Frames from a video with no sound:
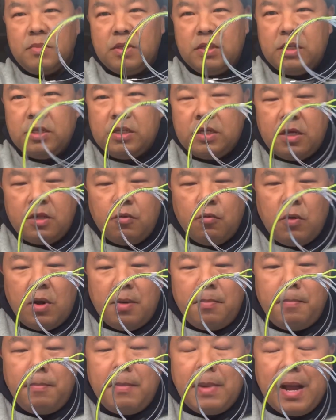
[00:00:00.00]
this other
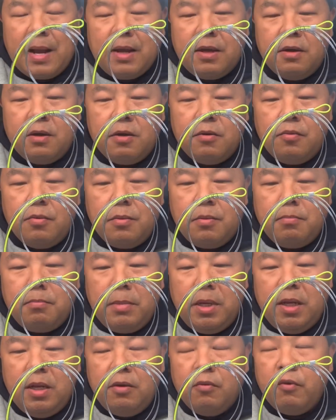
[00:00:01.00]
one, Mecha
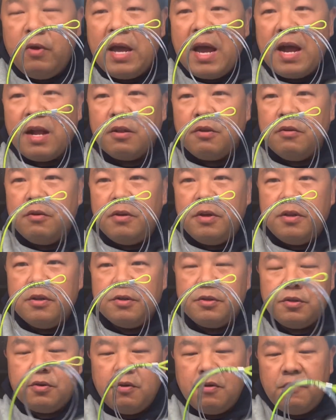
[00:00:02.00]
Mini Reactor in the
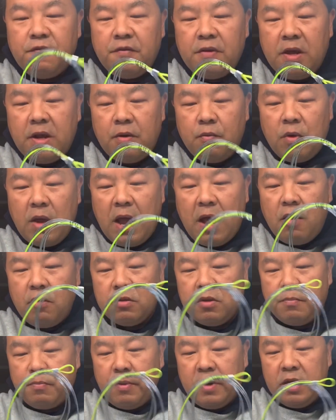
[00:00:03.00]
surf, and how
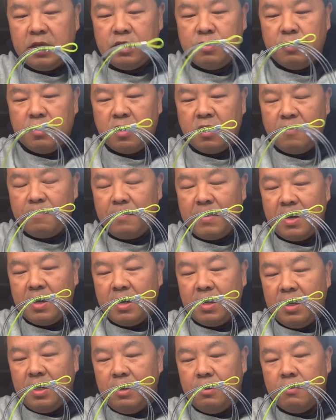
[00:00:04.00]
the placement of my
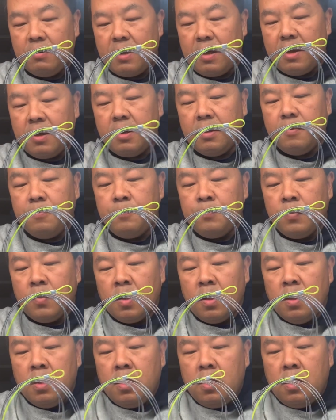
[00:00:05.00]
leader line,
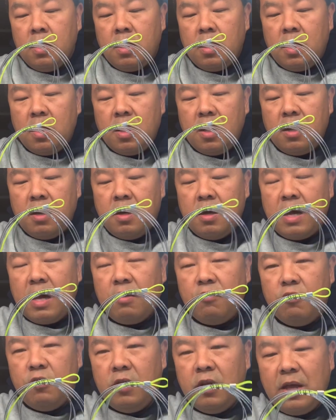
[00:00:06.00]
I
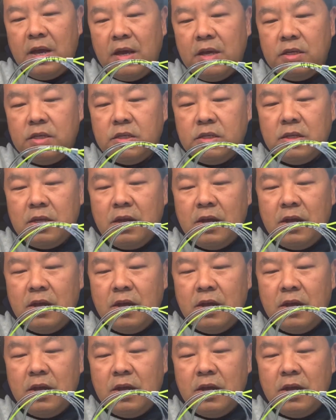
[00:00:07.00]
realized